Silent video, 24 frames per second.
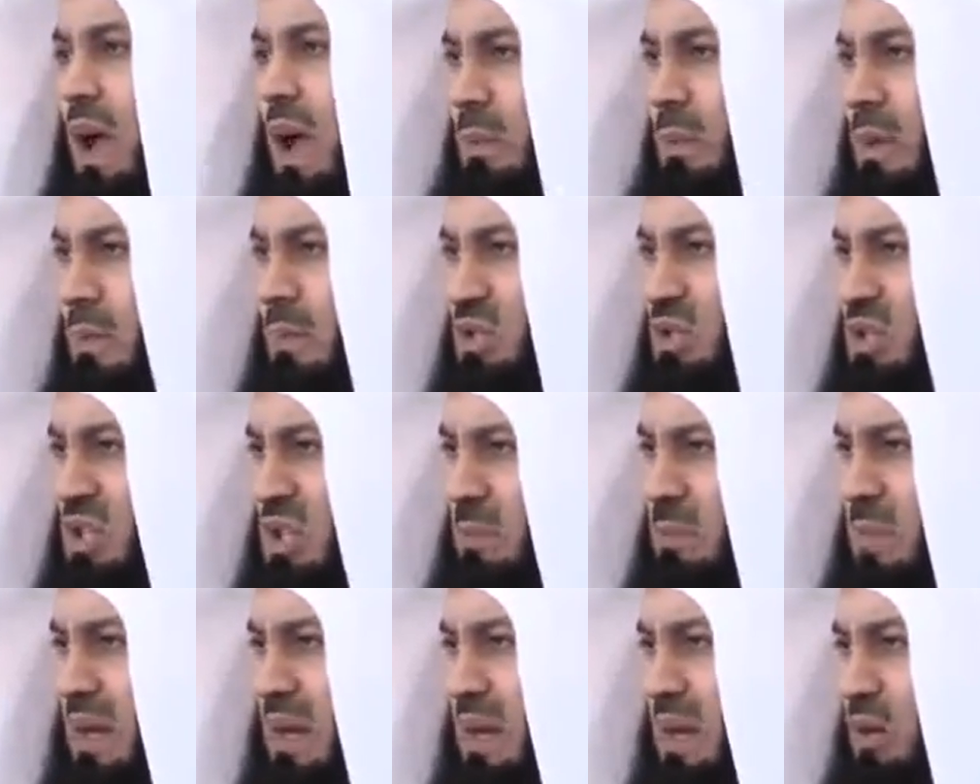I'm a
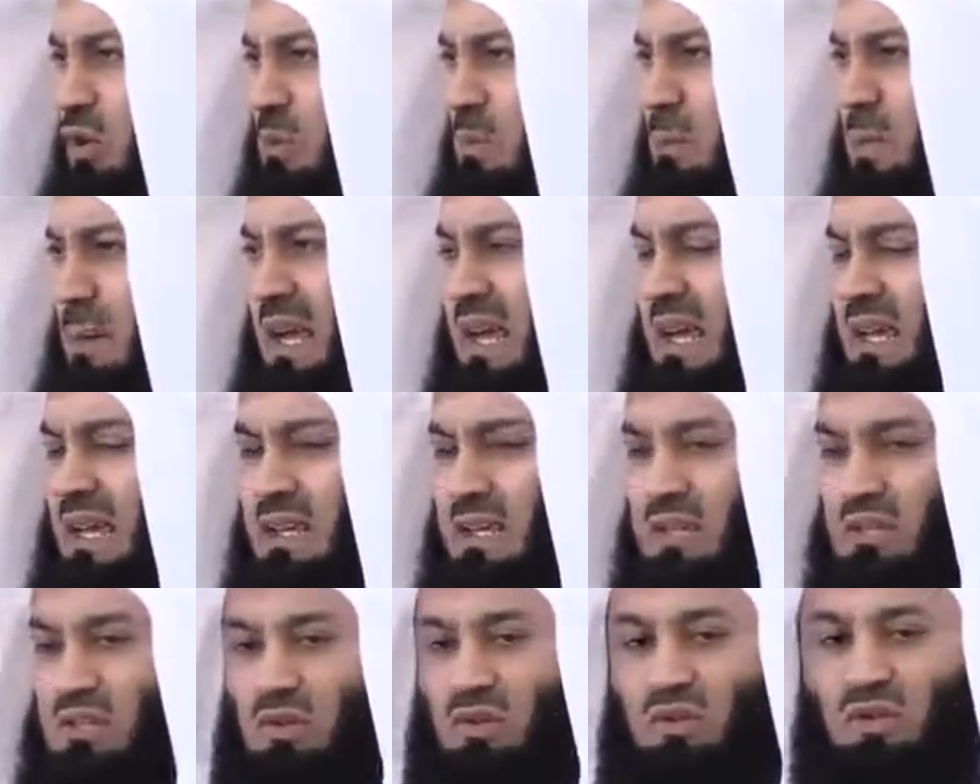Muslim, but I don't
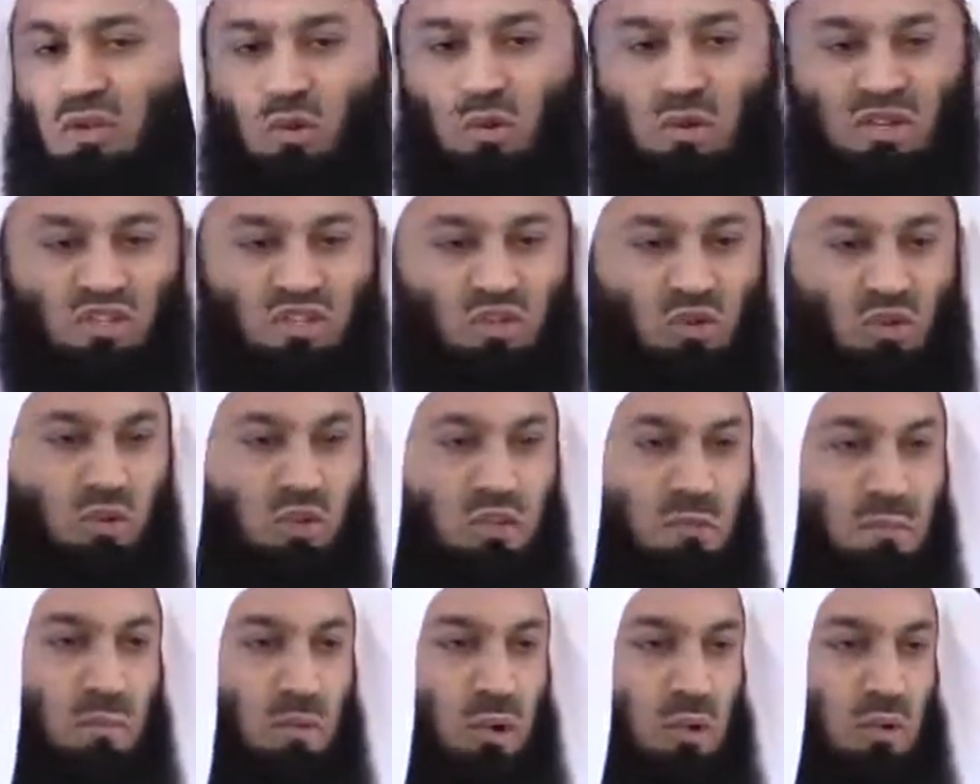pray. So the question
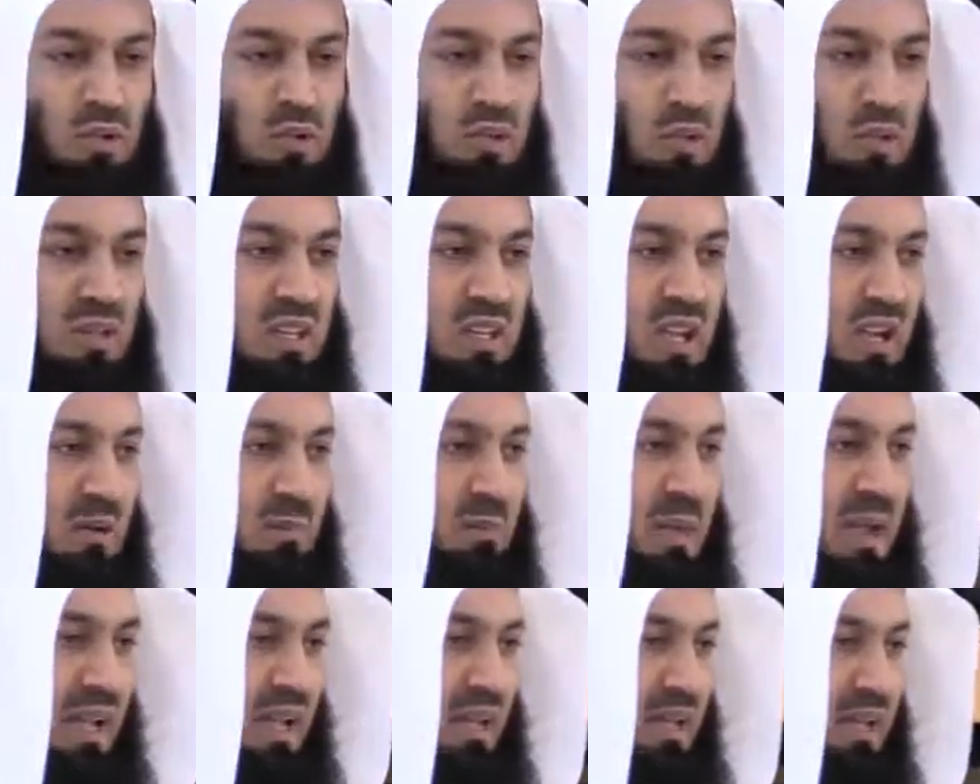was posed to the
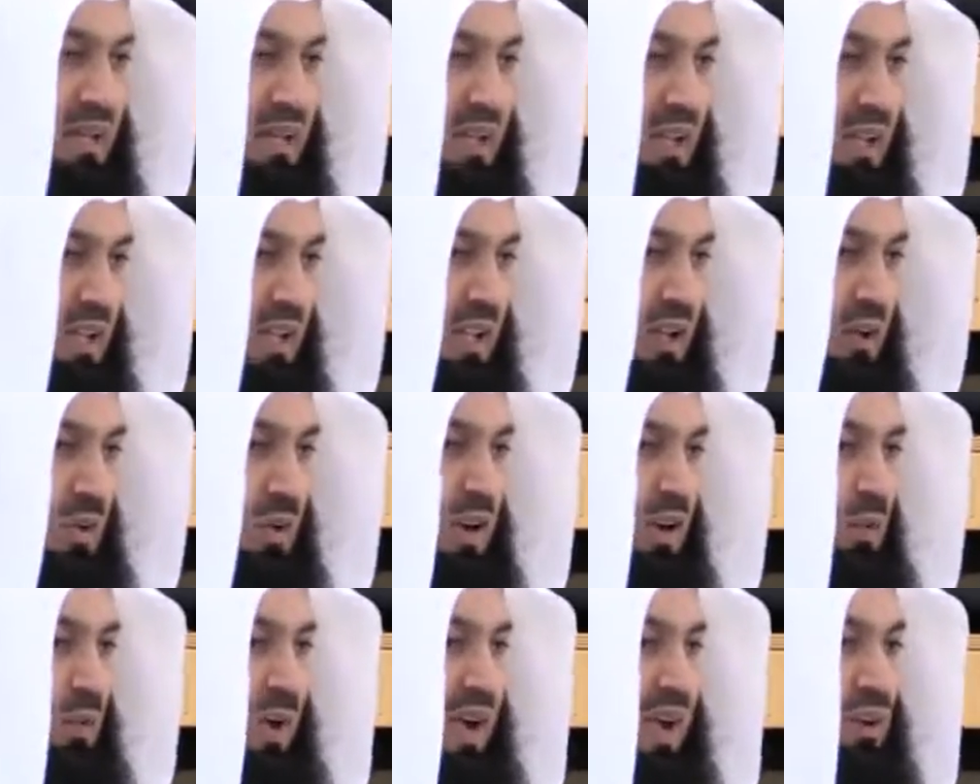young man,
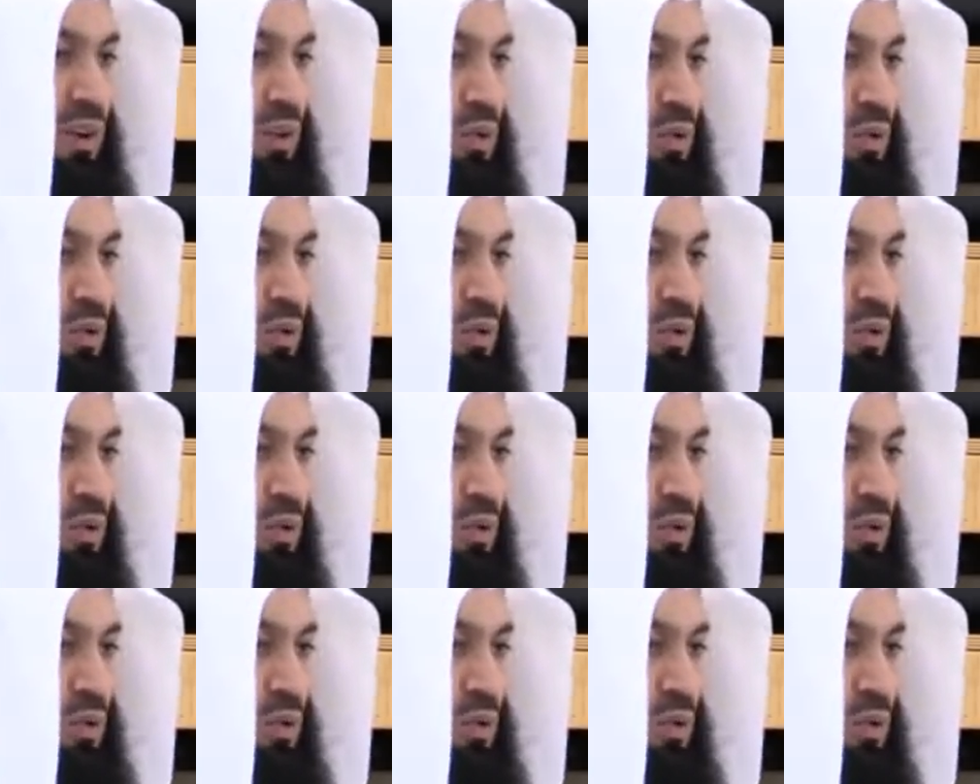Well, why